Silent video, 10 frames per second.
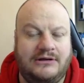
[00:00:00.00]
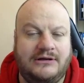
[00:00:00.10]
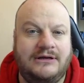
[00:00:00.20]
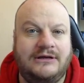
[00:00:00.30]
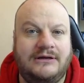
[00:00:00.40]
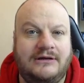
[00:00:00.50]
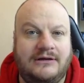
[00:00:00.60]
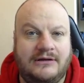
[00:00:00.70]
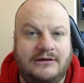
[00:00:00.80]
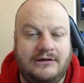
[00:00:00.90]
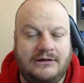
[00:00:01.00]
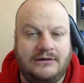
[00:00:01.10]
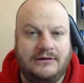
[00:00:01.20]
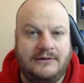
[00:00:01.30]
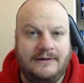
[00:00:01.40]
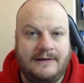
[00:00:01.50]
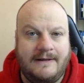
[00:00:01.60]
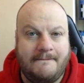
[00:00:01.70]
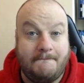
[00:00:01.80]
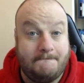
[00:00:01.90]

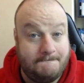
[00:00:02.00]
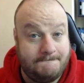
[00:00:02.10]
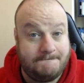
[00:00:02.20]
Nobody speaks.